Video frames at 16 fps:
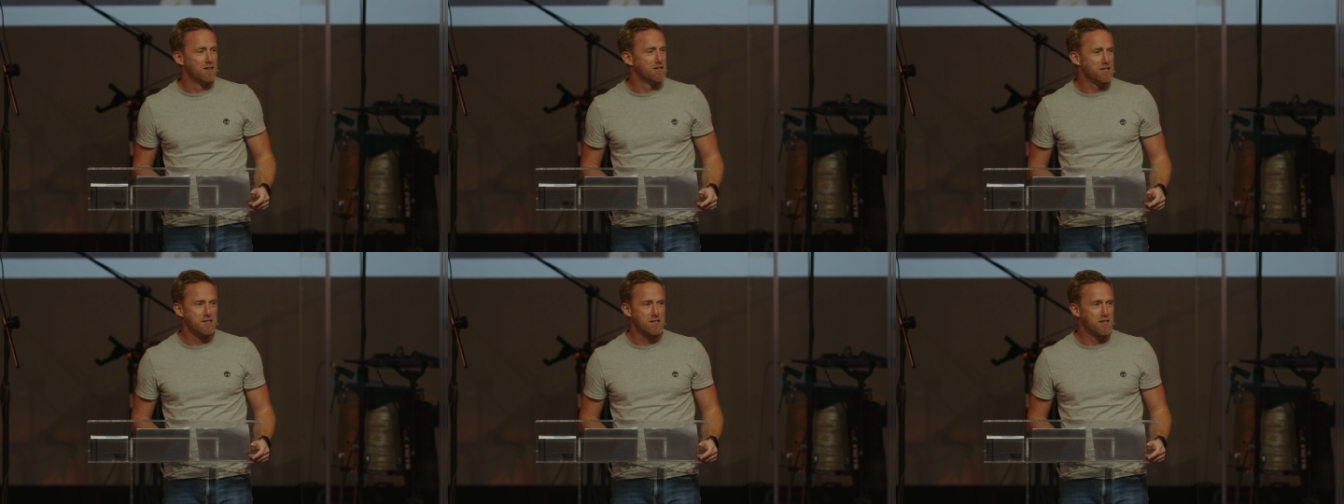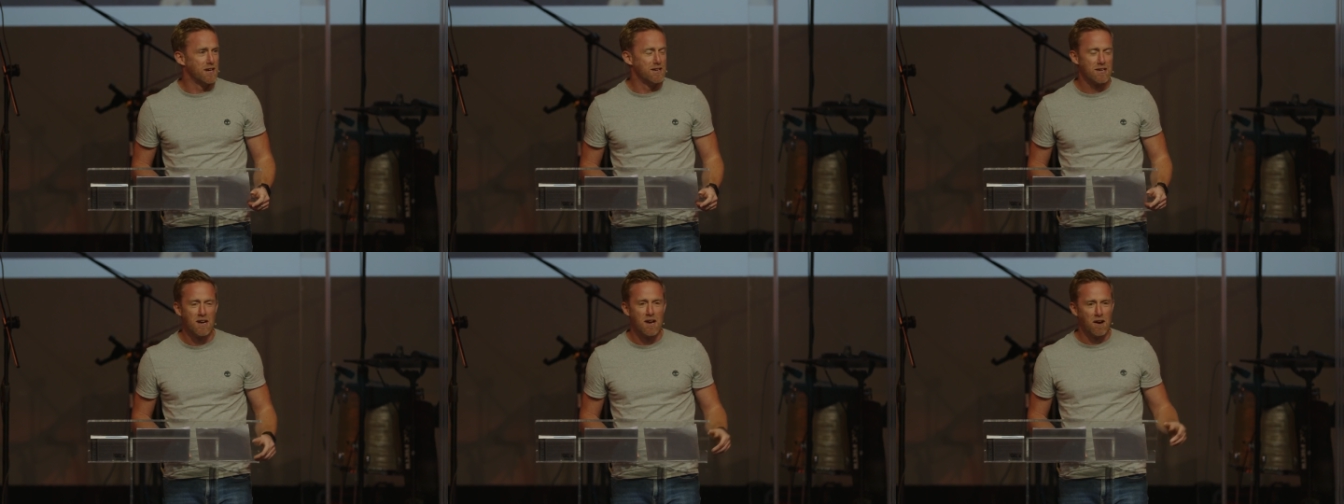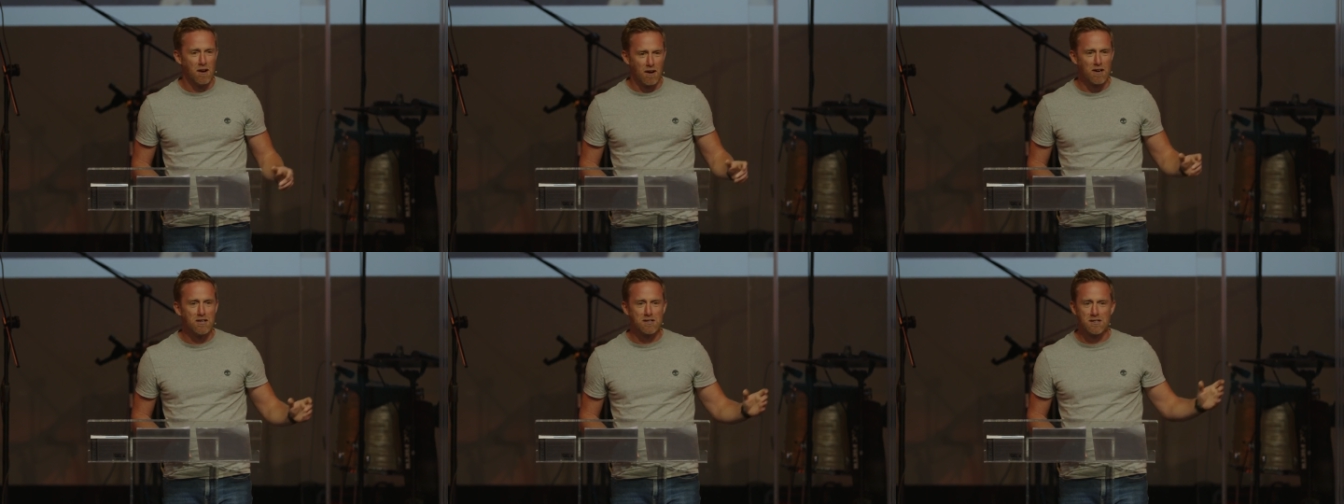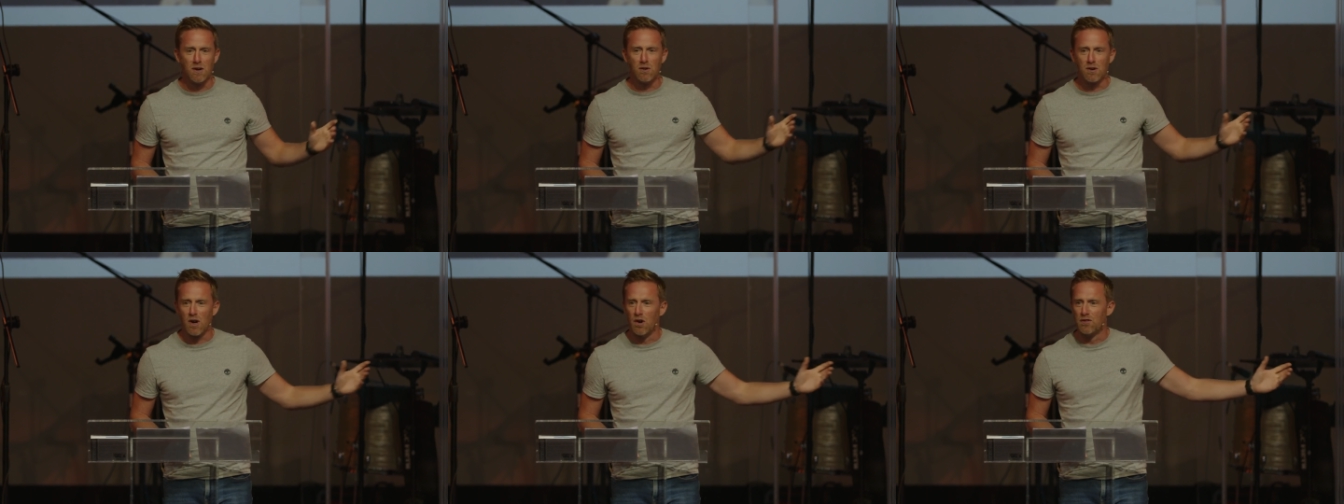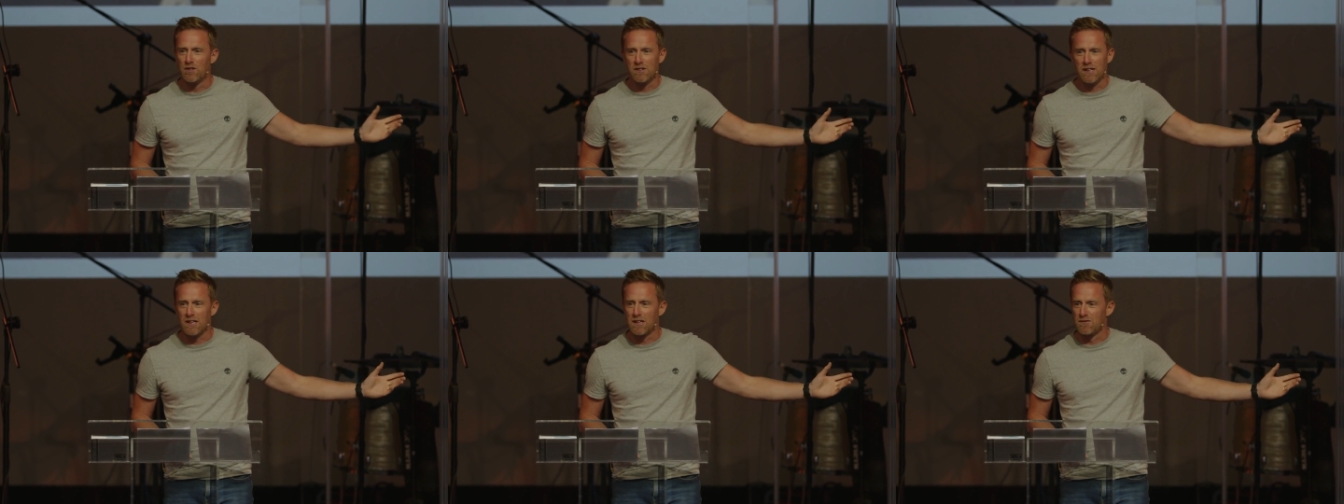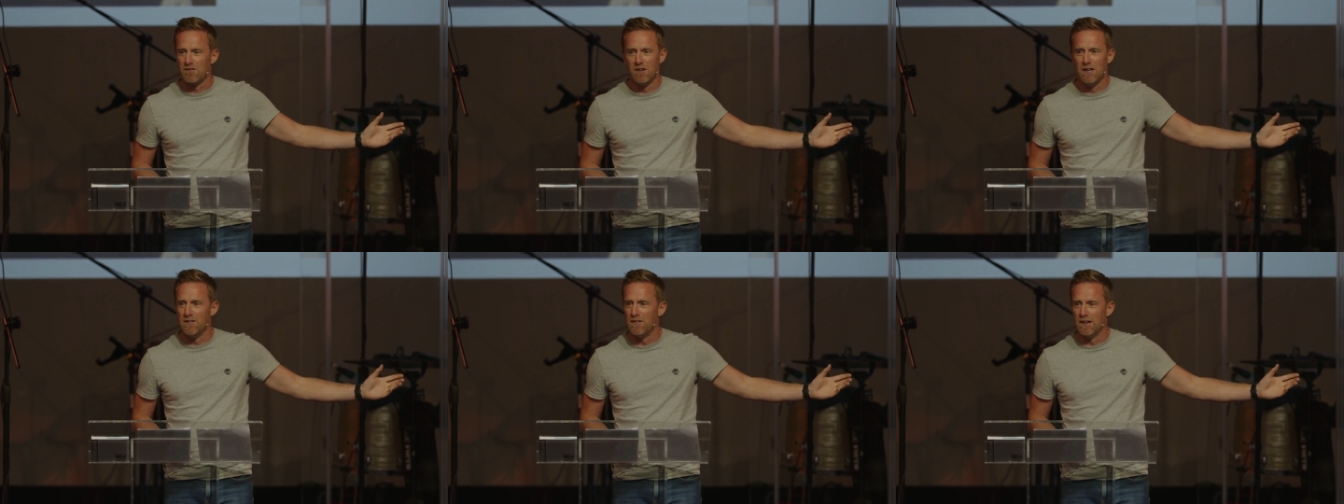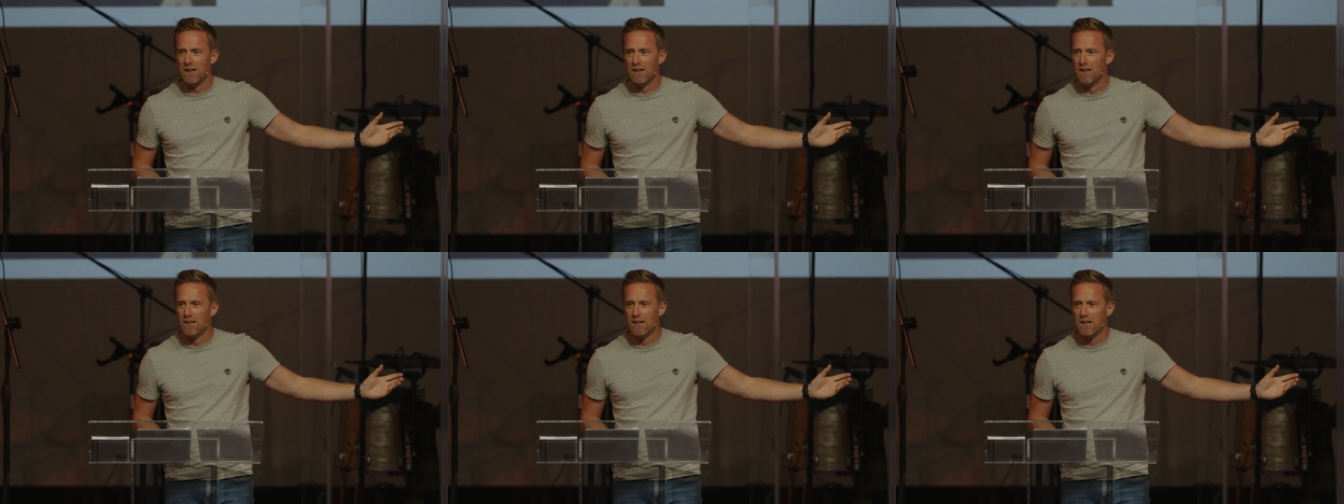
and I just said, I used to sell golf sticks for a living.